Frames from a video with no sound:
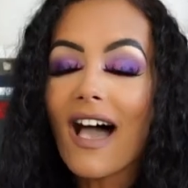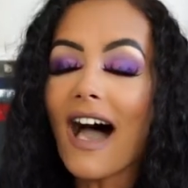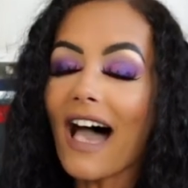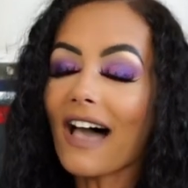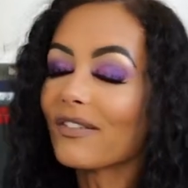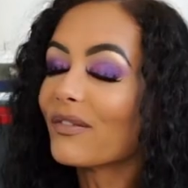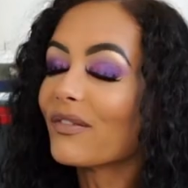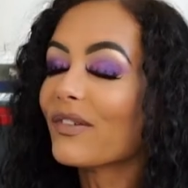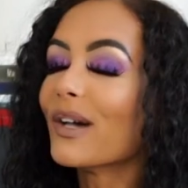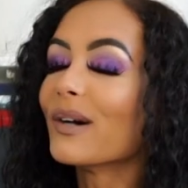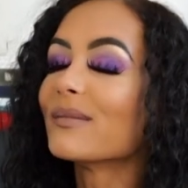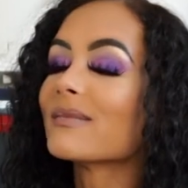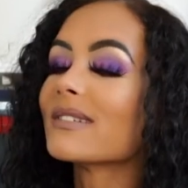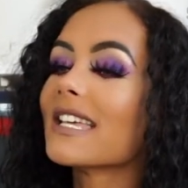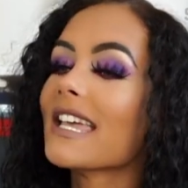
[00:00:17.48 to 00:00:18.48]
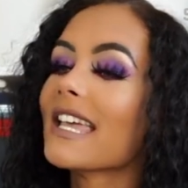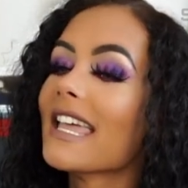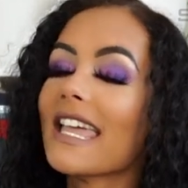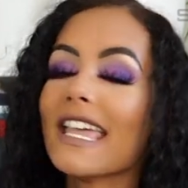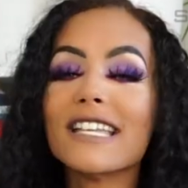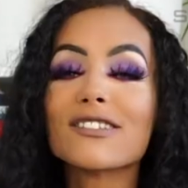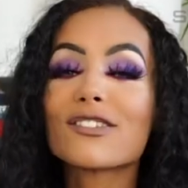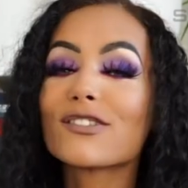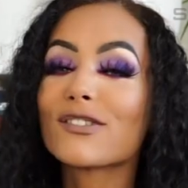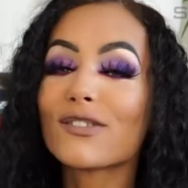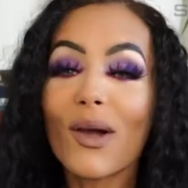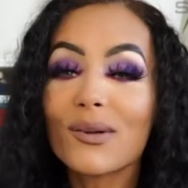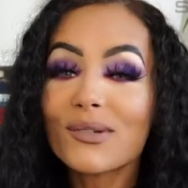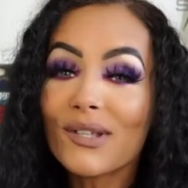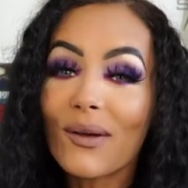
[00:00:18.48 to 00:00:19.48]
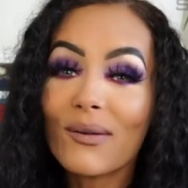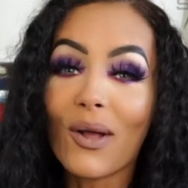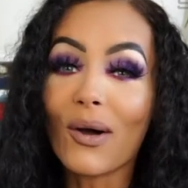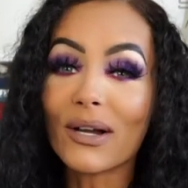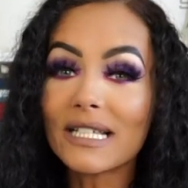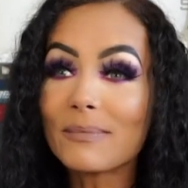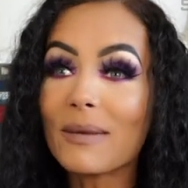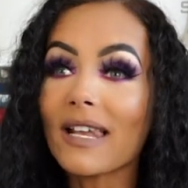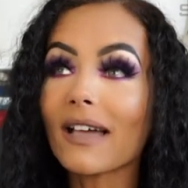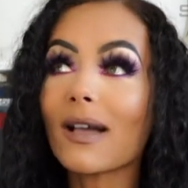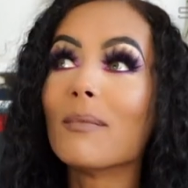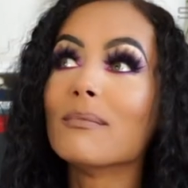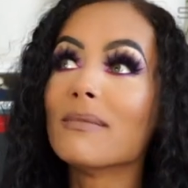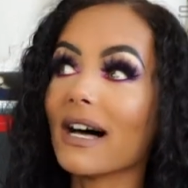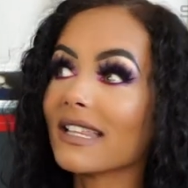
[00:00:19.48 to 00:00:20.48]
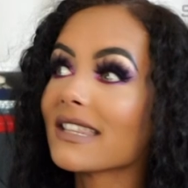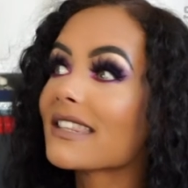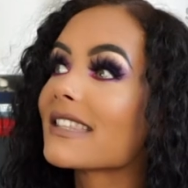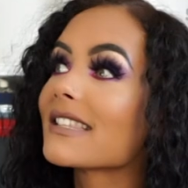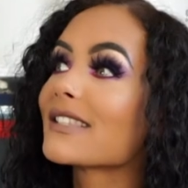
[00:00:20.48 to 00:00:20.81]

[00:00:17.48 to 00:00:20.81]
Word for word: I haven't filmed in so, so long. It's been like a month.